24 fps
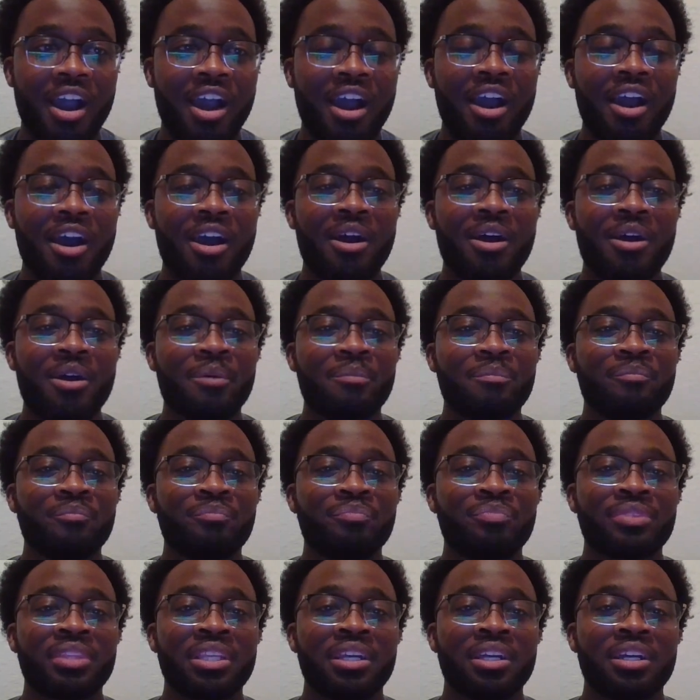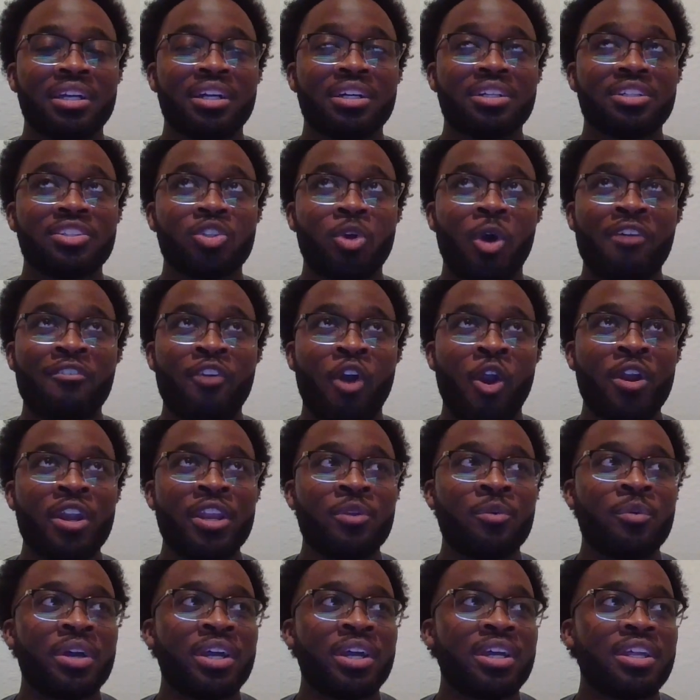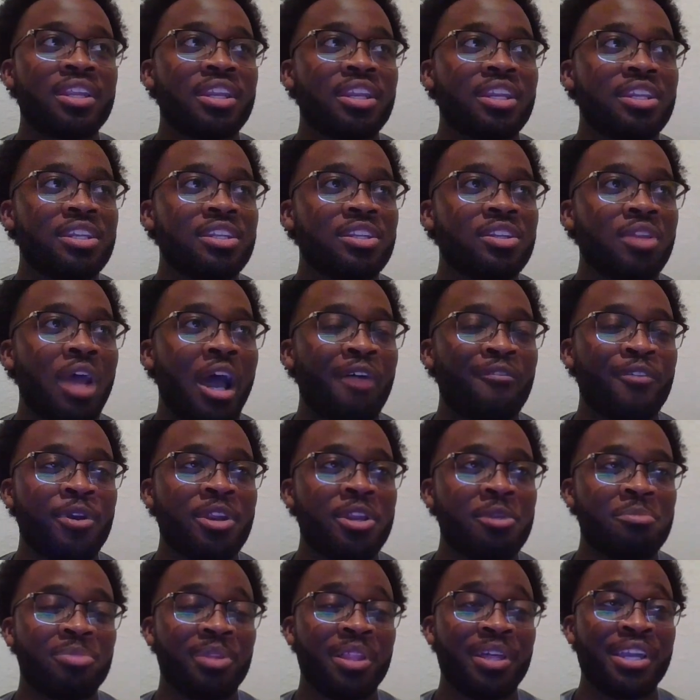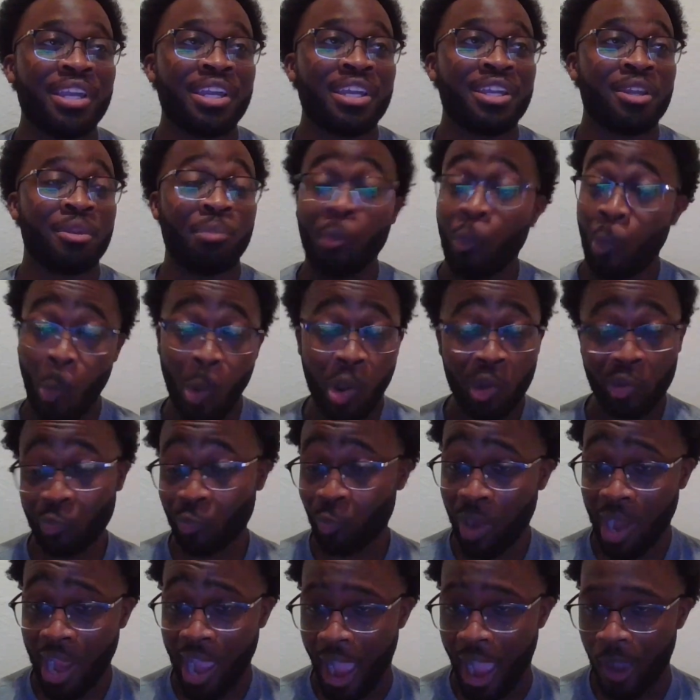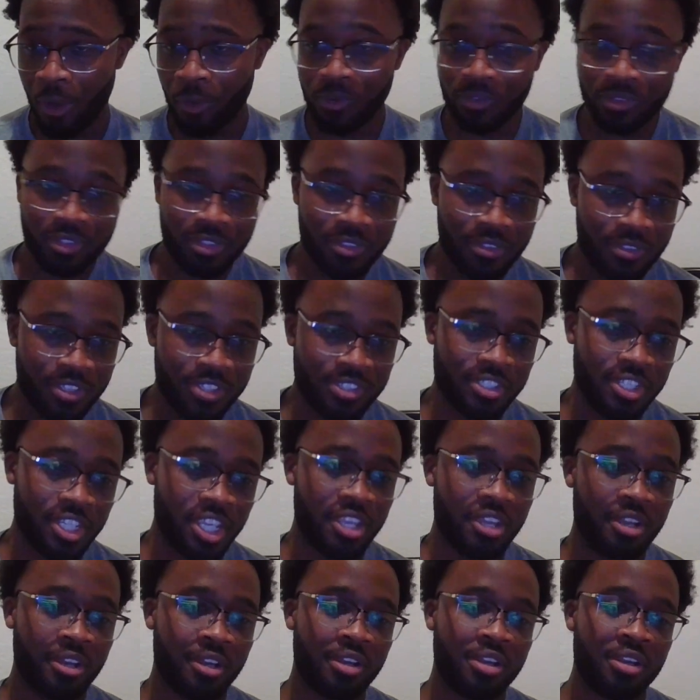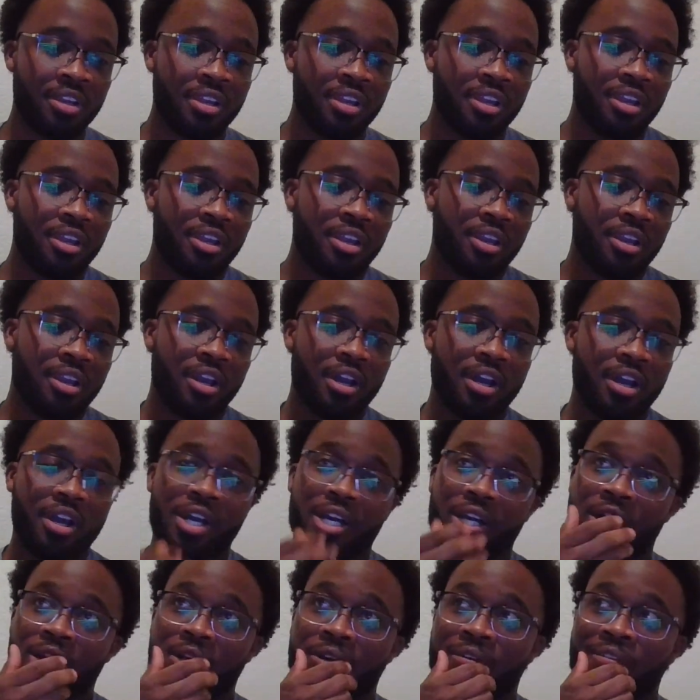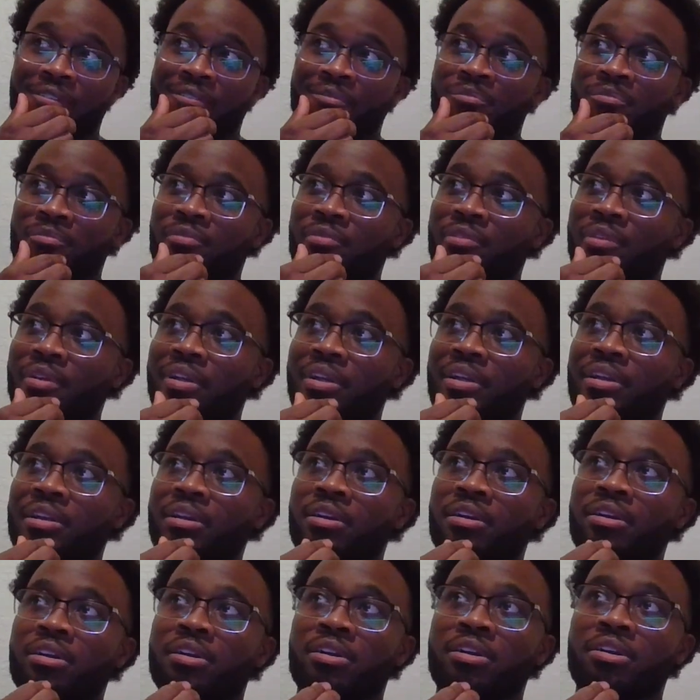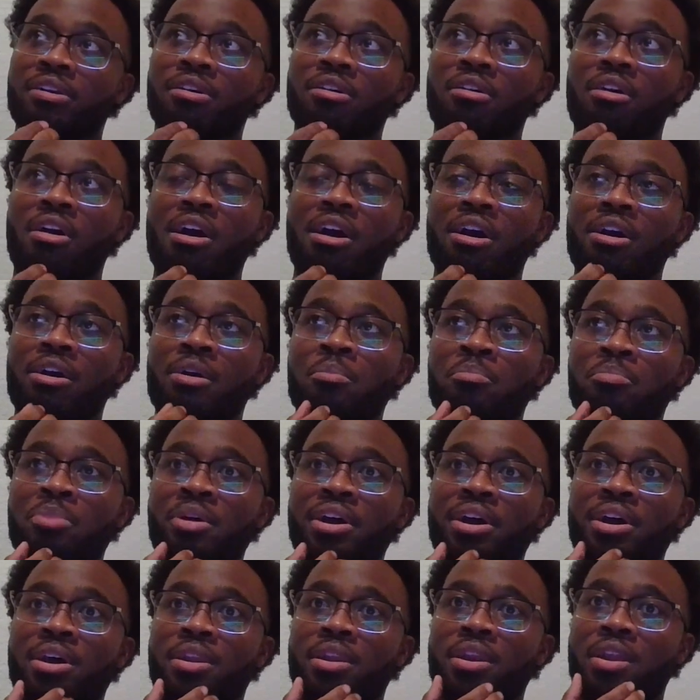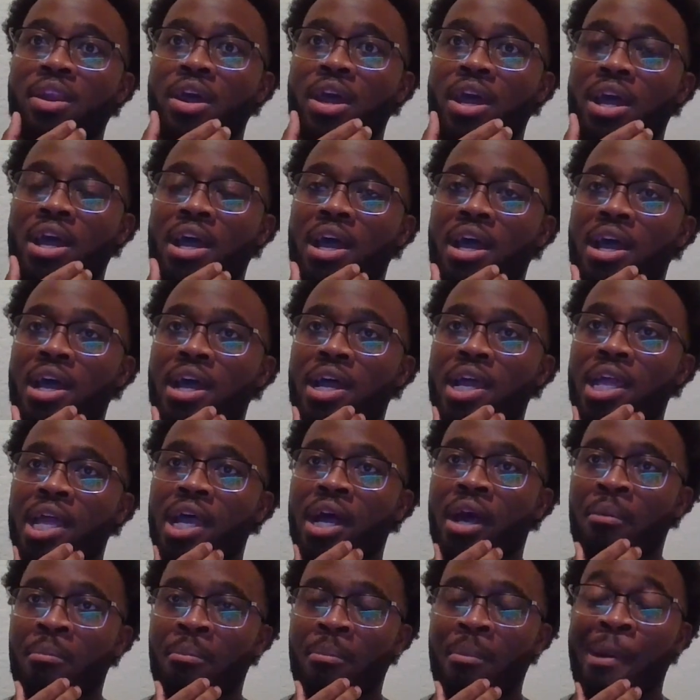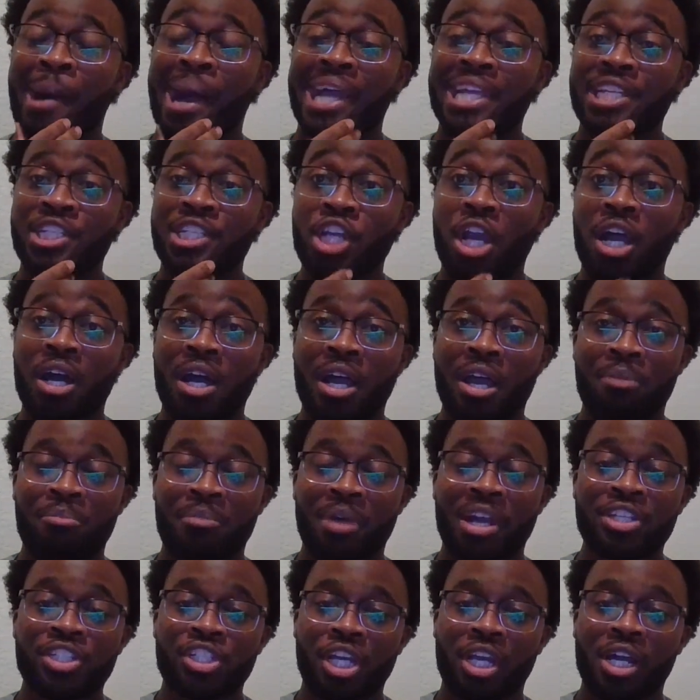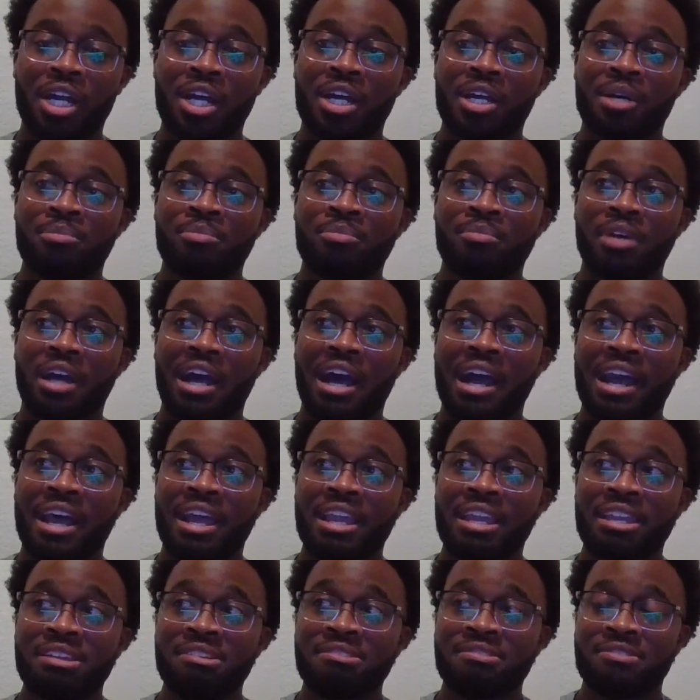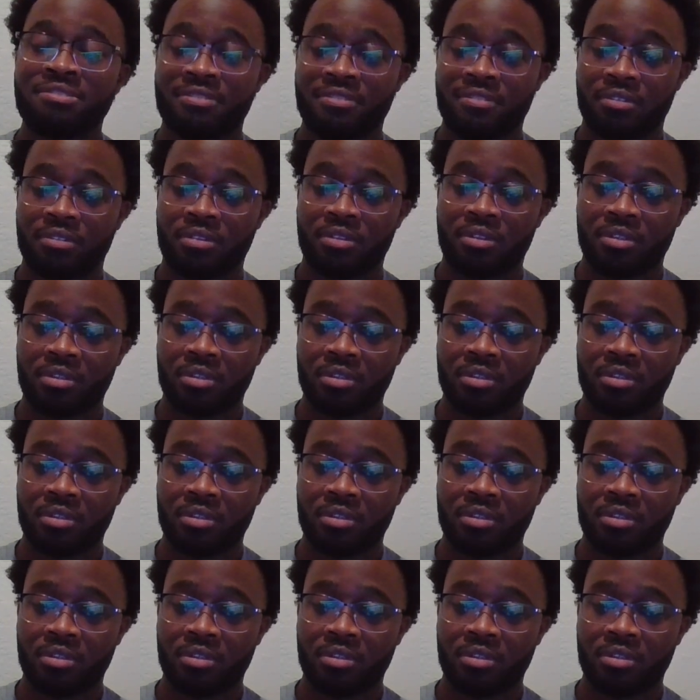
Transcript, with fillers: Um. So I've already went. I've already played one round this year. Um, oh. Uh, but my job at my job, I've